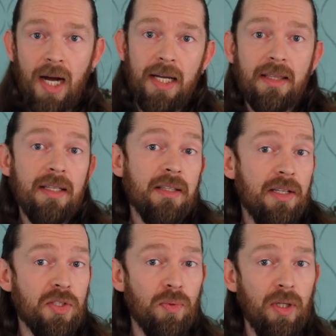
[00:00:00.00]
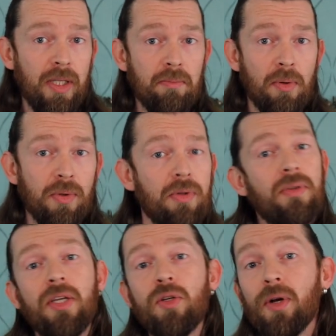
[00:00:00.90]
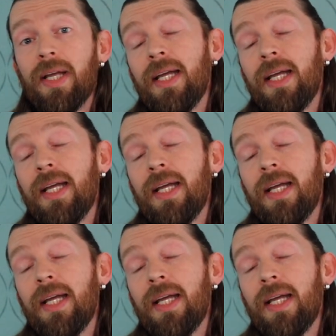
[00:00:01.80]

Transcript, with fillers: I think that it's really important that you're